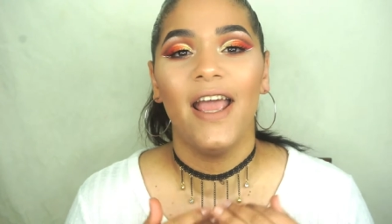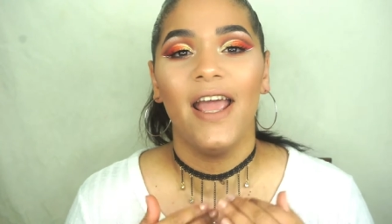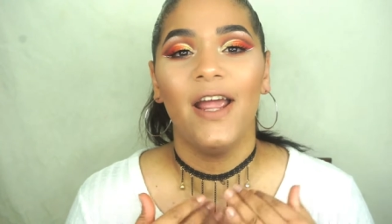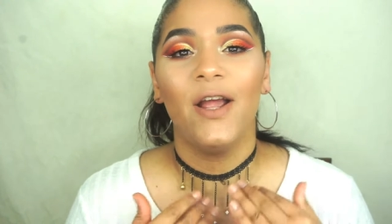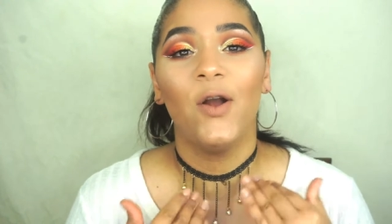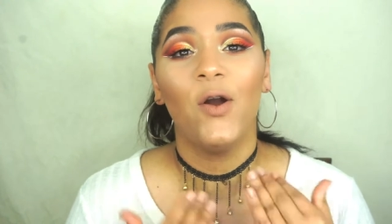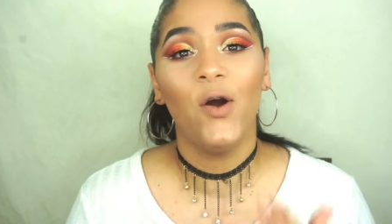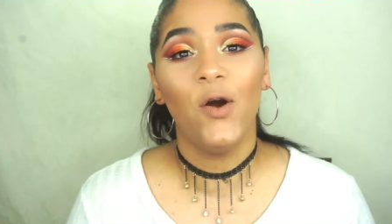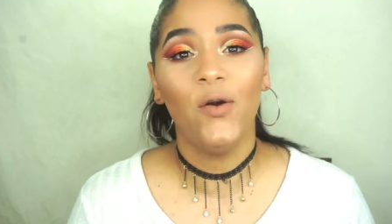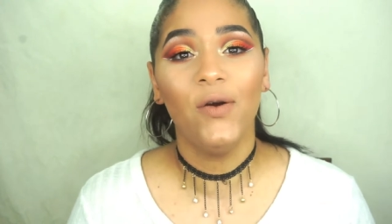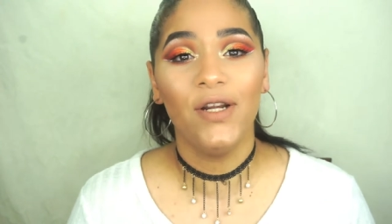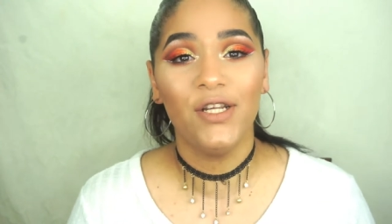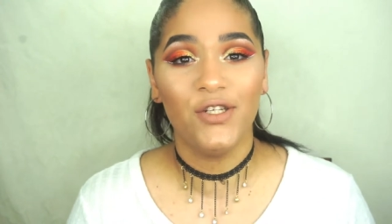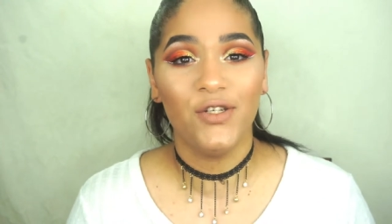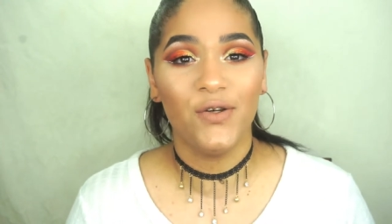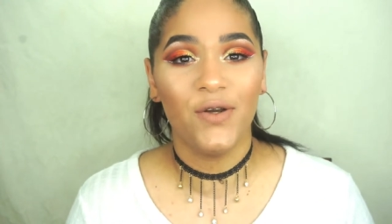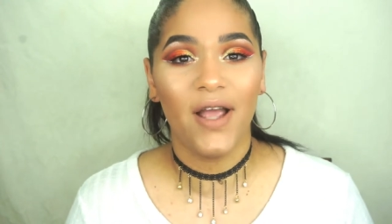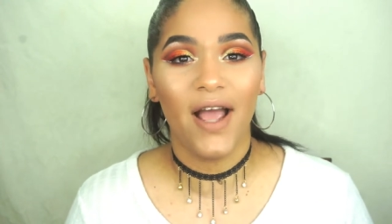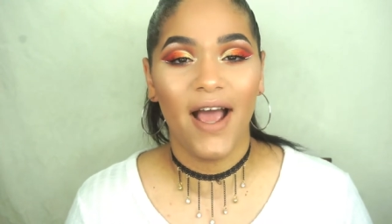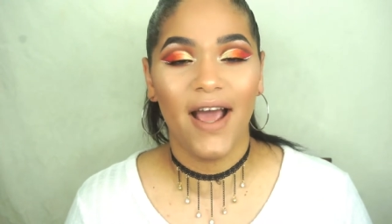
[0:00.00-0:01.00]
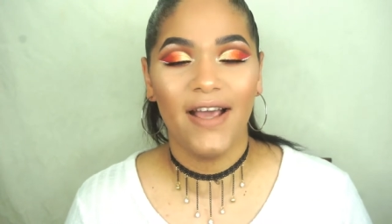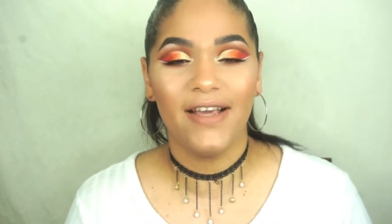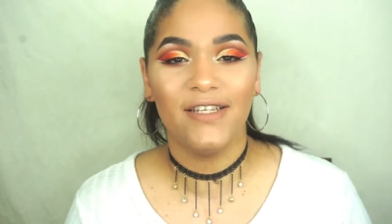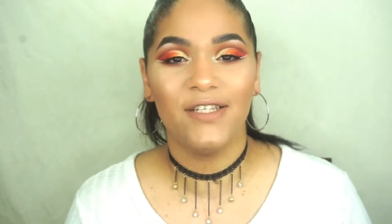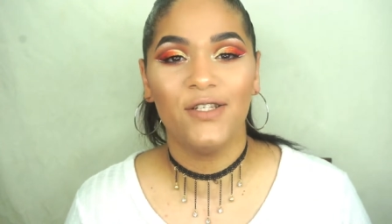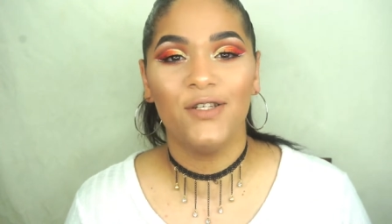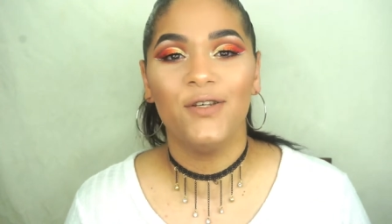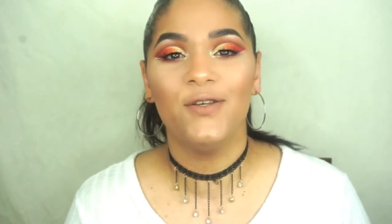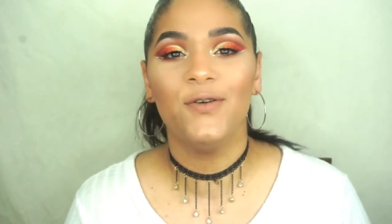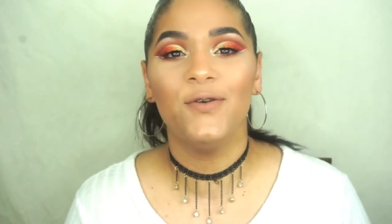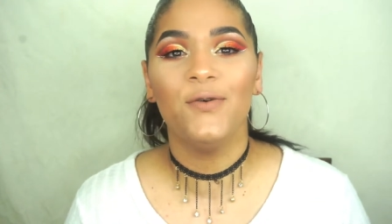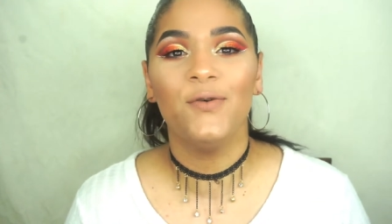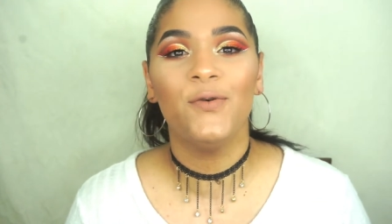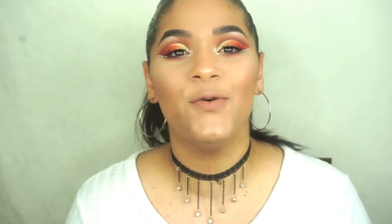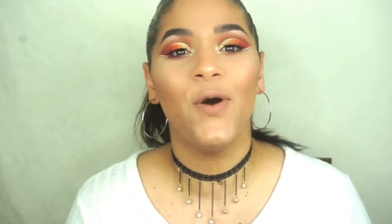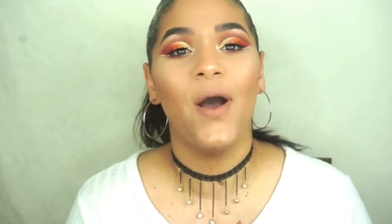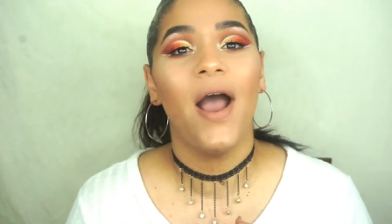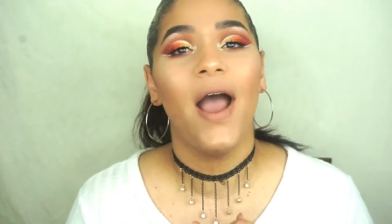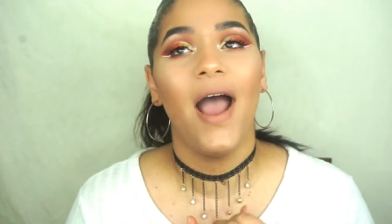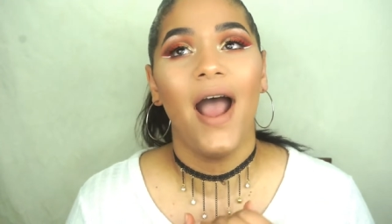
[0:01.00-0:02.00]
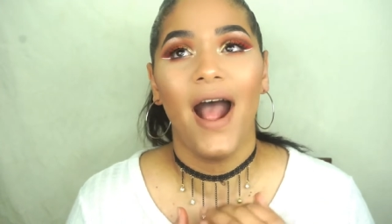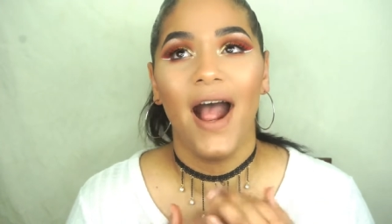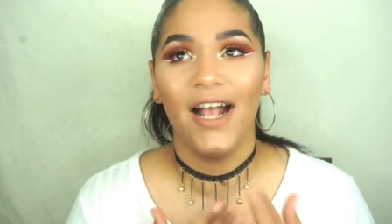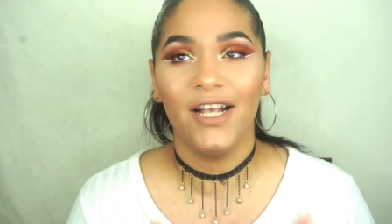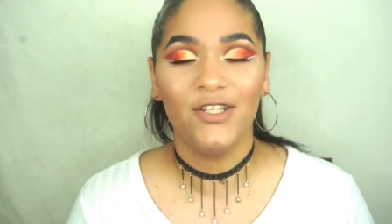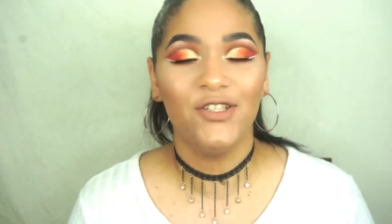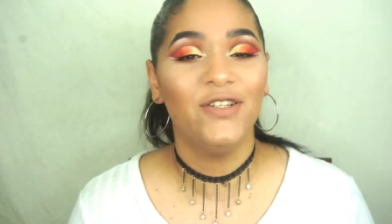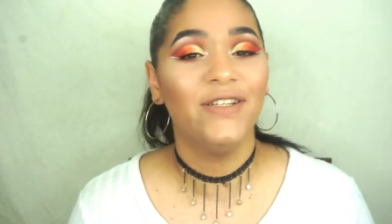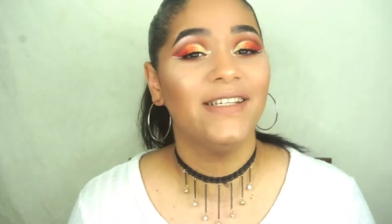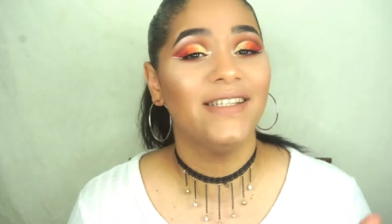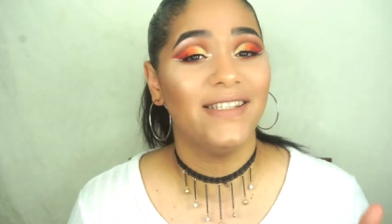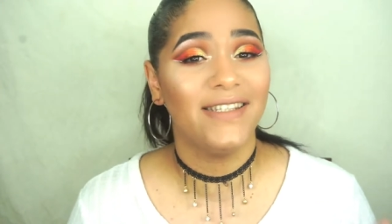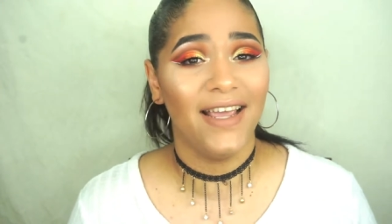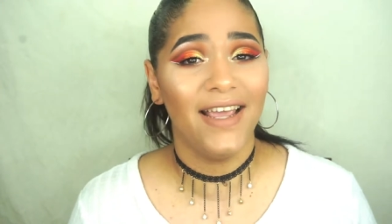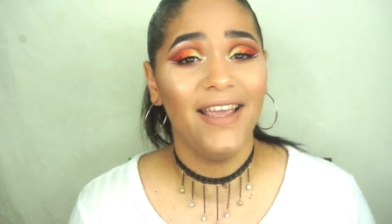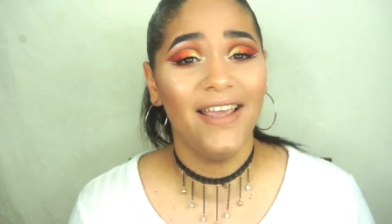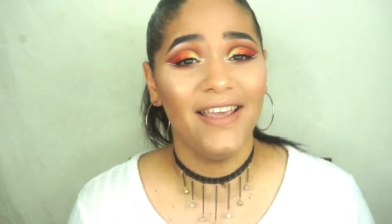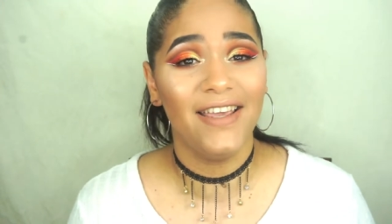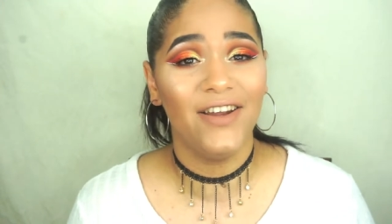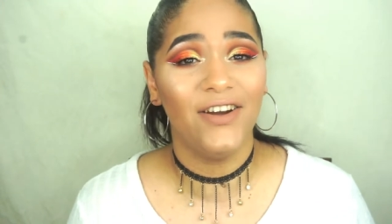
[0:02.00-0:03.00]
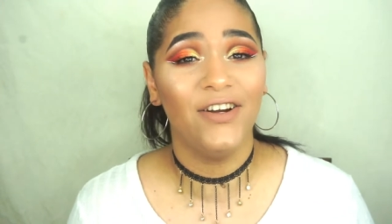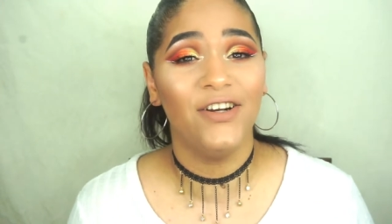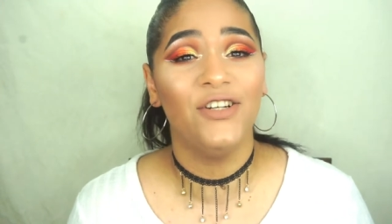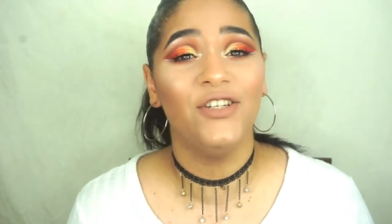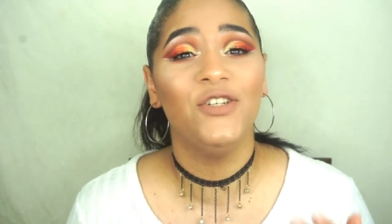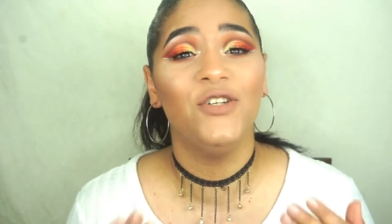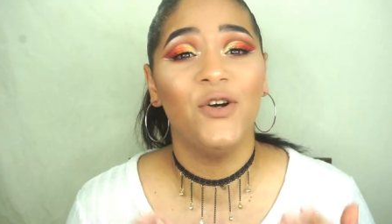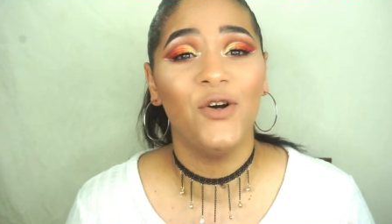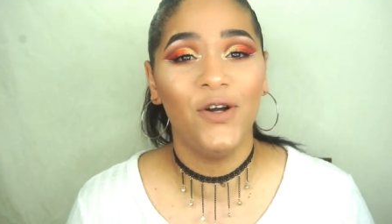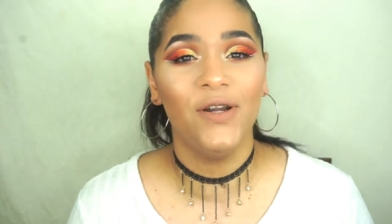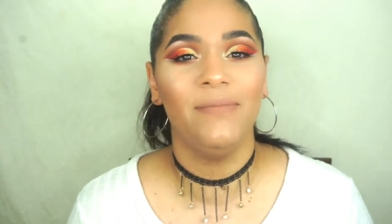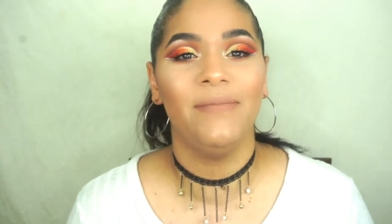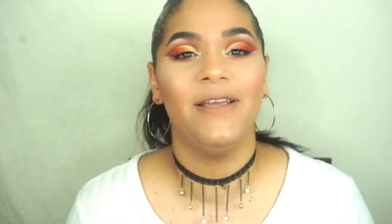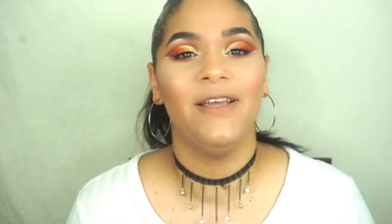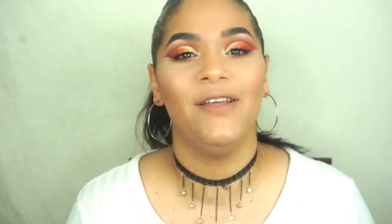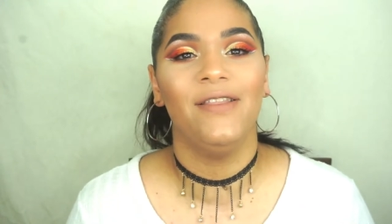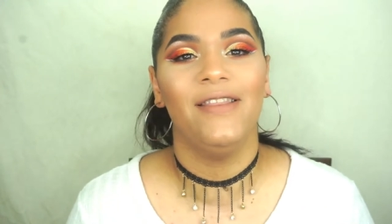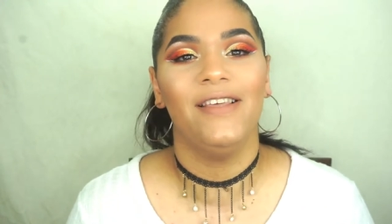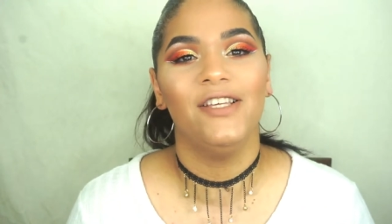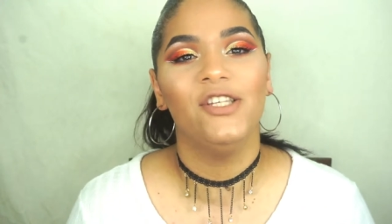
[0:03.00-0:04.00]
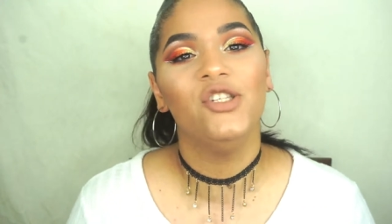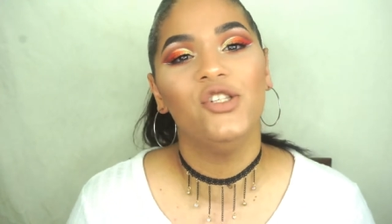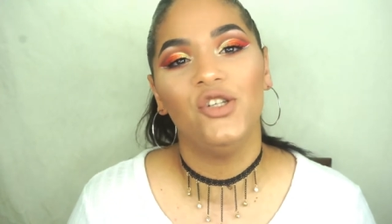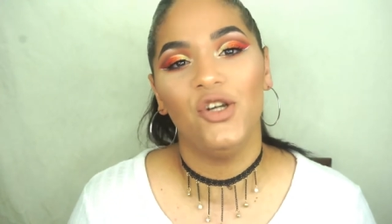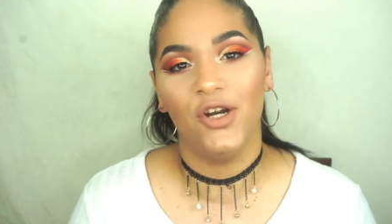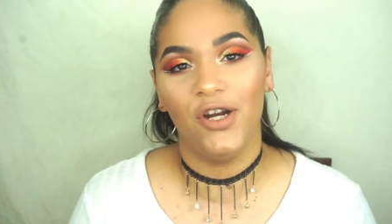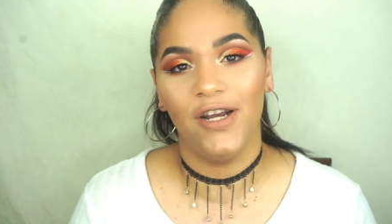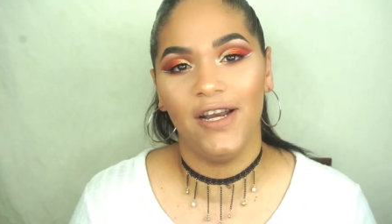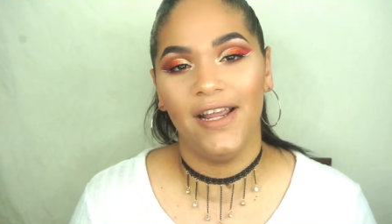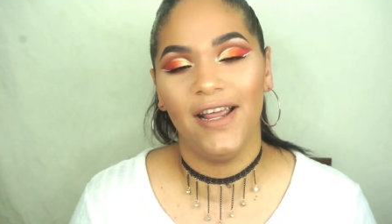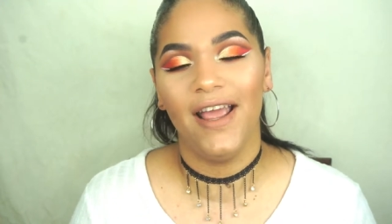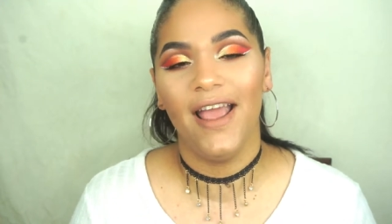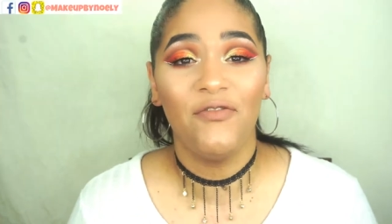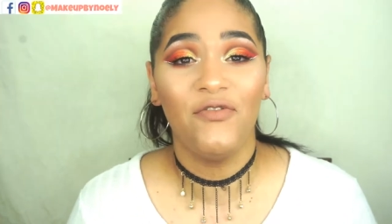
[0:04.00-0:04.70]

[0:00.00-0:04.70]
encourage you guys to actually stay here and join me on this journey.